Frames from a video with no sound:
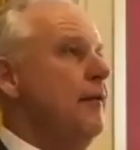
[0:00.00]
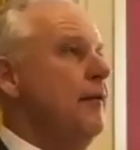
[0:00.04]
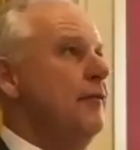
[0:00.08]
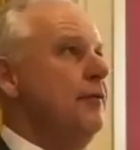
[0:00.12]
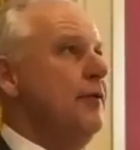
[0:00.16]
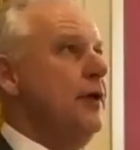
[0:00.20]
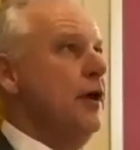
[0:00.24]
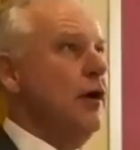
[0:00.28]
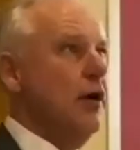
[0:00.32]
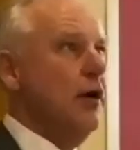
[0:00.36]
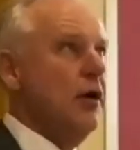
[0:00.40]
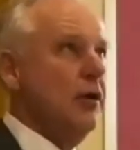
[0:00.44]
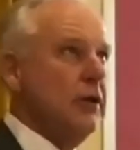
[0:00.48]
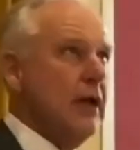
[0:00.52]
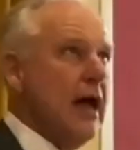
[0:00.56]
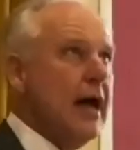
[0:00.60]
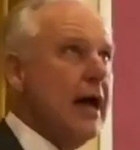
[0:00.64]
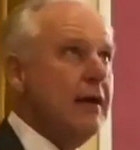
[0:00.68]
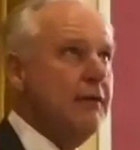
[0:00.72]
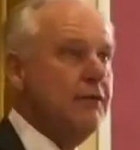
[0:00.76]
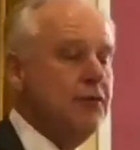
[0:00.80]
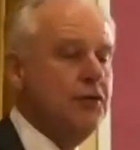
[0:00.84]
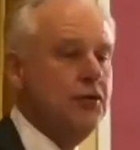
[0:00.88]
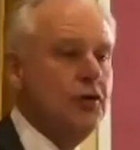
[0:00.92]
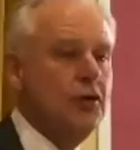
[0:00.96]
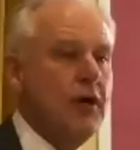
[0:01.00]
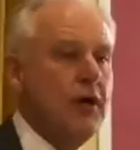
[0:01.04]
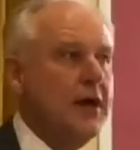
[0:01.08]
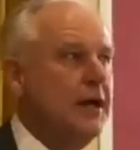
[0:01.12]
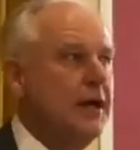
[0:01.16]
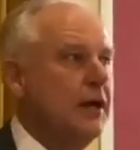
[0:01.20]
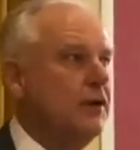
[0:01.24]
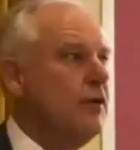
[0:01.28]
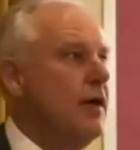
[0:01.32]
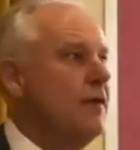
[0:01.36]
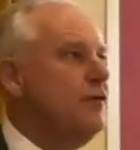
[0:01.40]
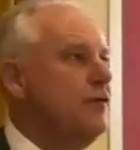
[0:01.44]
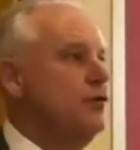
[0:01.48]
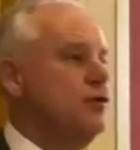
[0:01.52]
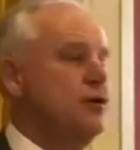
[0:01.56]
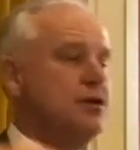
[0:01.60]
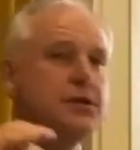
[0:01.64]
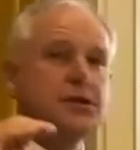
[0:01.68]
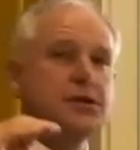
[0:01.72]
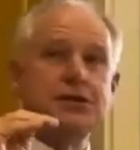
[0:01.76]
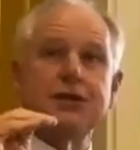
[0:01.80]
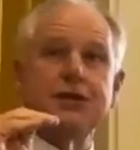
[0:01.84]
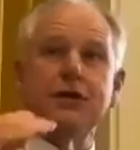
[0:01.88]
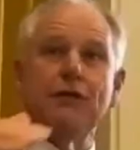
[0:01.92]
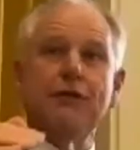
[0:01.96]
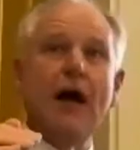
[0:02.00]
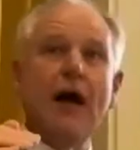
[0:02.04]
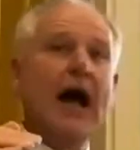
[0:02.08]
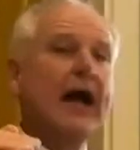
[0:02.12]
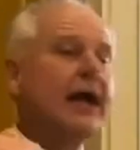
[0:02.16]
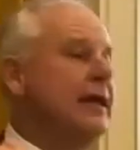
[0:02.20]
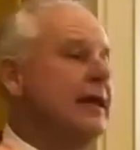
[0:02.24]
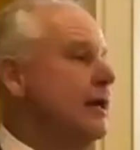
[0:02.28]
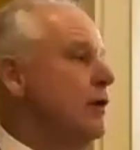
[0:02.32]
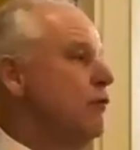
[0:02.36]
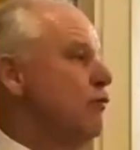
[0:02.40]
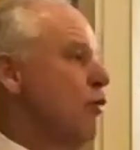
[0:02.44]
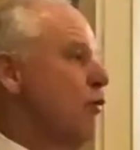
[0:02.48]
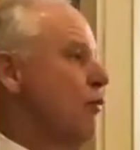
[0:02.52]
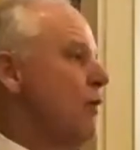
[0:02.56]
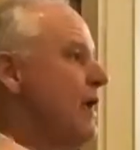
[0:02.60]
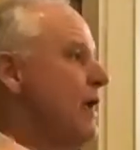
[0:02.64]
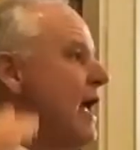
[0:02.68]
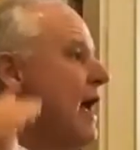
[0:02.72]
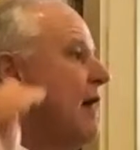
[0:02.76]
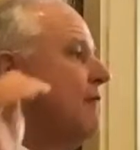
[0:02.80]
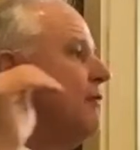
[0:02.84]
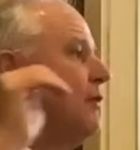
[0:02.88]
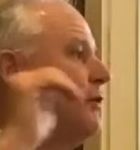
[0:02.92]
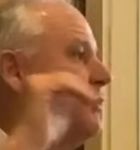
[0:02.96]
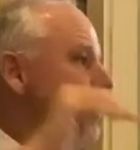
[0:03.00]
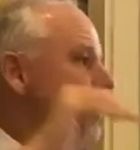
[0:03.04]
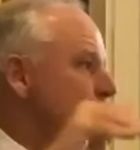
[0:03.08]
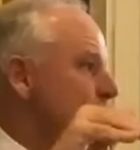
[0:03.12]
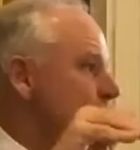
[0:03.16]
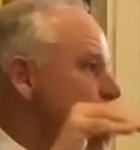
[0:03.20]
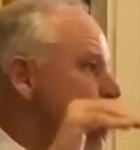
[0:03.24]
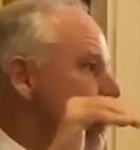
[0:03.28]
There are a lot of Ukrainian refugees in Slovakia, where we have another